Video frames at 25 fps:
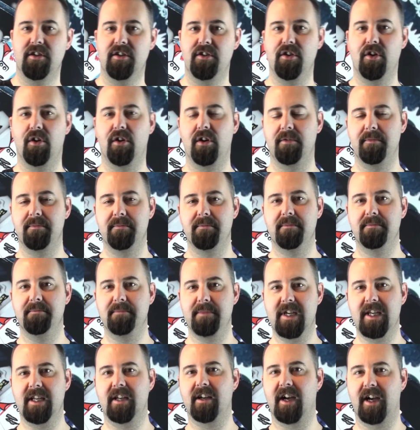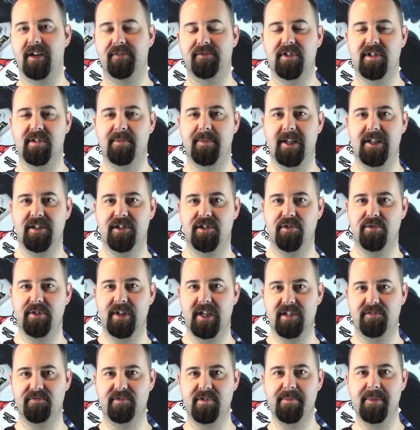not mean I have to spend 2
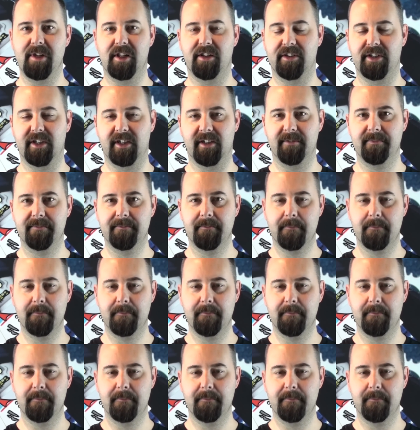days rebuilding.